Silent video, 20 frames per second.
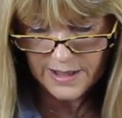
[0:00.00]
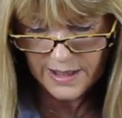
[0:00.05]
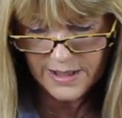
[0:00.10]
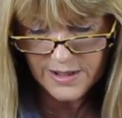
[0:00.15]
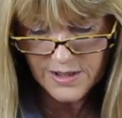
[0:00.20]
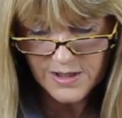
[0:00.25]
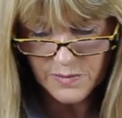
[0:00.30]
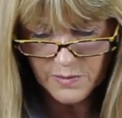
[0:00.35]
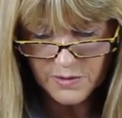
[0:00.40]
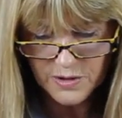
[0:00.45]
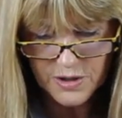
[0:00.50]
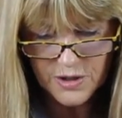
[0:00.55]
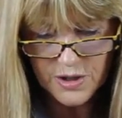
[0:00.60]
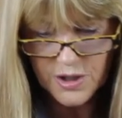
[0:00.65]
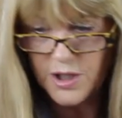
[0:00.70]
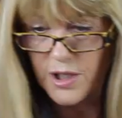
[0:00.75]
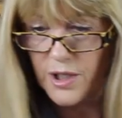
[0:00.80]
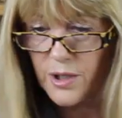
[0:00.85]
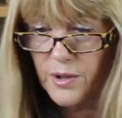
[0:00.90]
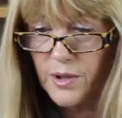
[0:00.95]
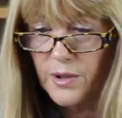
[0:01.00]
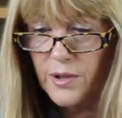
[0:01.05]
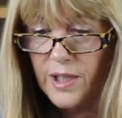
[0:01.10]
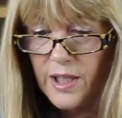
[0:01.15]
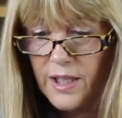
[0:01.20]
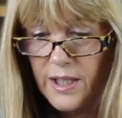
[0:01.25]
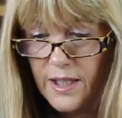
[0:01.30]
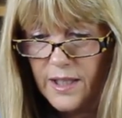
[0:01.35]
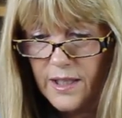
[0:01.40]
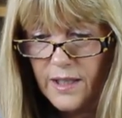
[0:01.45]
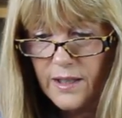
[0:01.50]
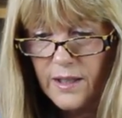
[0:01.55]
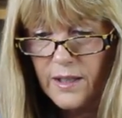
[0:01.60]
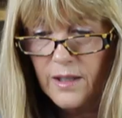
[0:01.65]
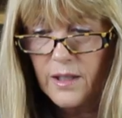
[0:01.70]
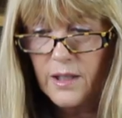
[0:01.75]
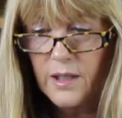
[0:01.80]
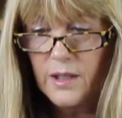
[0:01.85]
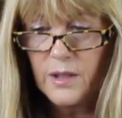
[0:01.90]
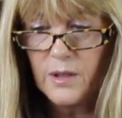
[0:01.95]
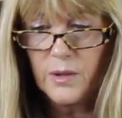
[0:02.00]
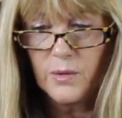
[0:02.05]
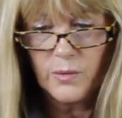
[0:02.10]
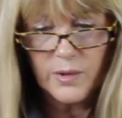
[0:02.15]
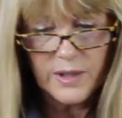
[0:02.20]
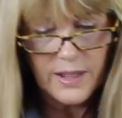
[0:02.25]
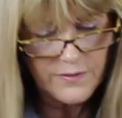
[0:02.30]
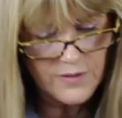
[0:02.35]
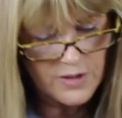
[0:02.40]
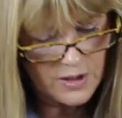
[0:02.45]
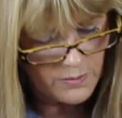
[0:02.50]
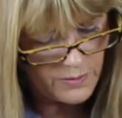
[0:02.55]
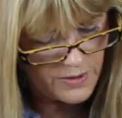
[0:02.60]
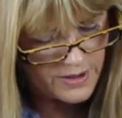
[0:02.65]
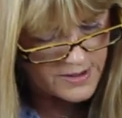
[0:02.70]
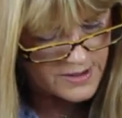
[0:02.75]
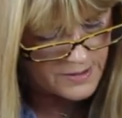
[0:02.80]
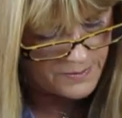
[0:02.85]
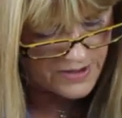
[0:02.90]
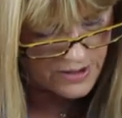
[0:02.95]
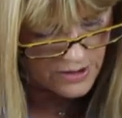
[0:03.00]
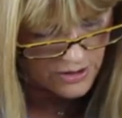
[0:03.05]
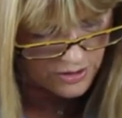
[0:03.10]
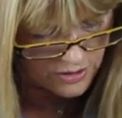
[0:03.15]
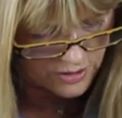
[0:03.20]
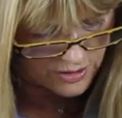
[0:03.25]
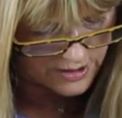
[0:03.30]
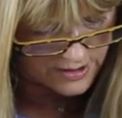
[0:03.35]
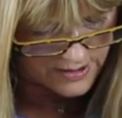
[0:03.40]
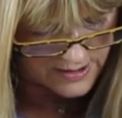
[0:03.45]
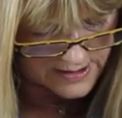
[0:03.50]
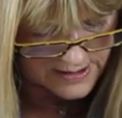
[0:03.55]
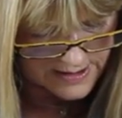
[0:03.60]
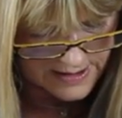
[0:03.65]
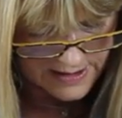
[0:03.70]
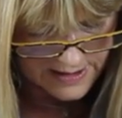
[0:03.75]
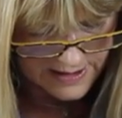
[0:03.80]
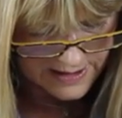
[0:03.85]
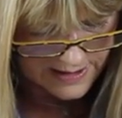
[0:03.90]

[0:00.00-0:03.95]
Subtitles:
I just want to show you here what I've done with some of the corners.